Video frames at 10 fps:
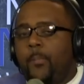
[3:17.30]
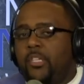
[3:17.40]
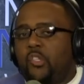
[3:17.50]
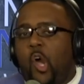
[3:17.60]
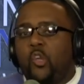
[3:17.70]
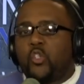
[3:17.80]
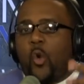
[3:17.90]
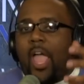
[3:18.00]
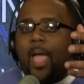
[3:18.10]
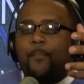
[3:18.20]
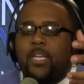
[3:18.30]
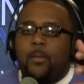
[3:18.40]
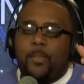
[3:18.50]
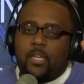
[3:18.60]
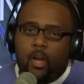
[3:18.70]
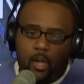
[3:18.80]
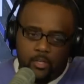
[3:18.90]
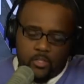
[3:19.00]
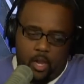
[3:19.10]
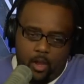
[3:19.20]
but it's also happening
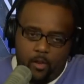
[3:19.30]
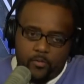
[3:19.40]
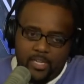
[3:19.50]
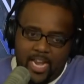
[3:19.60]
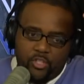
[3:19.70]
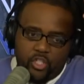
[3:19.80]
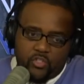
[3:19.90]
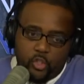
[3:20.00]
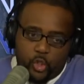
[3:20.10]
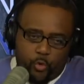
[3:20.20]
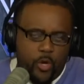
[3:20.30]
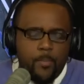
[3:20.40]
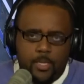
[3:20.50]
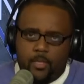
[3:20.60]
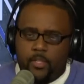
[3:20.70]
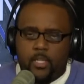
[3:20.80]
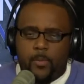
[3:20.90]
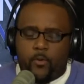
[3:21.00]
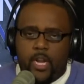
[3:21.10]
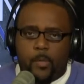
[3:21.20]
because of not just the treatment of the
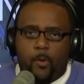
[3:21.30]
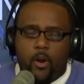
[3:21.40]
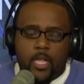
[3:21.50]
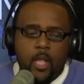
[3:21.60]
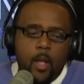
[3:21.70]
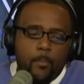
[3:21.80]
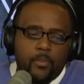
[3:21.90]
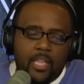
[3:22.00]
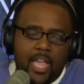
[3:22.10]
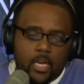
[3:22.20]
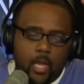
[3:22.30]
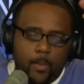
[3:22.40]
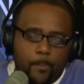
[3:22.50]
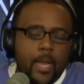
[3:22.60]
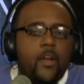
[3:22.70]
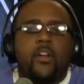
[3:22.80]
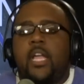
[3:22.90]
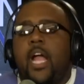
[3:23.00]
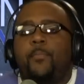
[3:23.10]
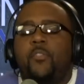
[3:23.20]
Democratic Party, but the economic
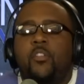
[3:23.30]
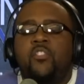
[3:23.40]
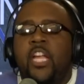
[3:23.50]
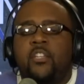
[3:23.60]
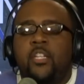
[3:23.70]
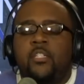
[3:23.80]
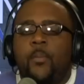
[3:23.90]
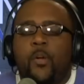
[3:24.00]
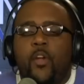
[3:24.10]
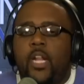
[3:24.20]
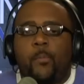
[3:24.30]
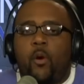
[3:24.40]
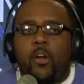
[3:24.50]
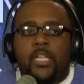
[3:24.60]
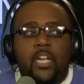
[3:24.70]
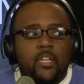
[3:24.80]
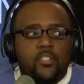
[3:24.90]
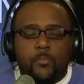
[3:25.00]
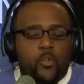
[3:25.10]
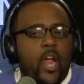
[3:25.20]
paradigm that the eh, D Democratic Party
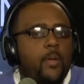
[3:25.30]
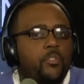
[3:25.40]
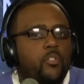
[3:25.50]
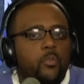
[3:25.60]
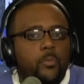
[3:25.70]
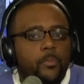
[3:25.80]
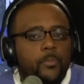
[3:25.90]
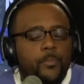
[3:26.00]
subscribes to.